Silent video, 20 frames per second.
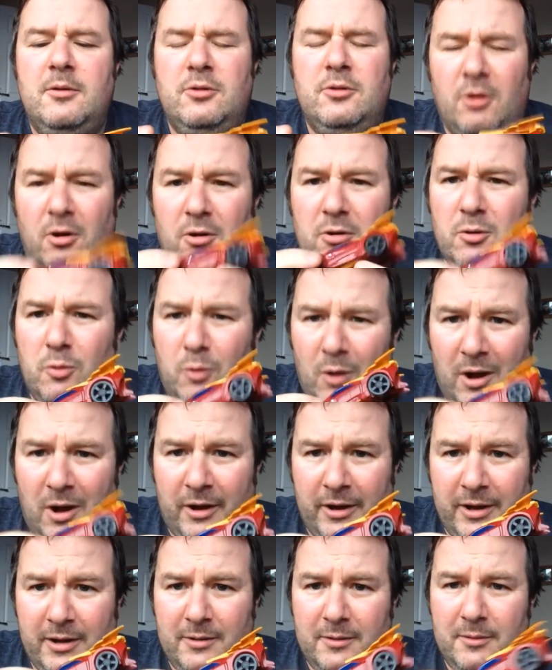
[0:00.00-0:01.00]
Not
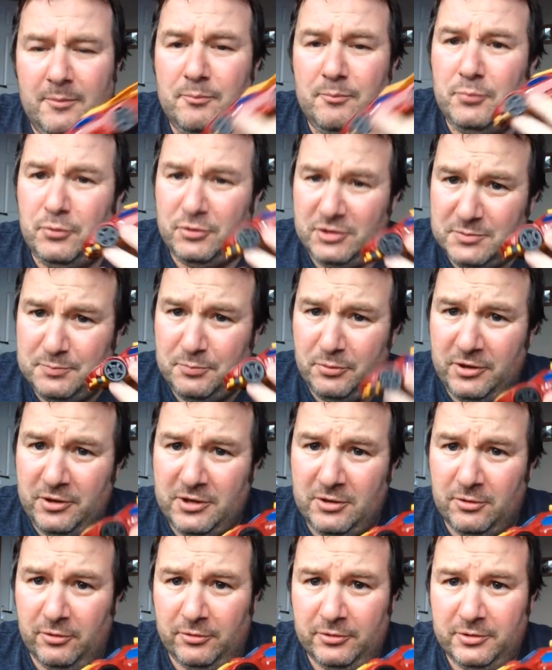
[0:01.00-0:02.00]
quite. But he's pretty
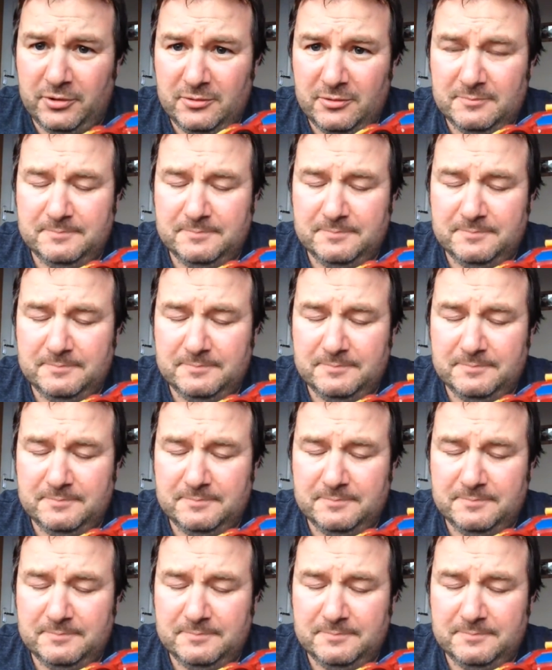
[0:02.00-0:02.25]
good.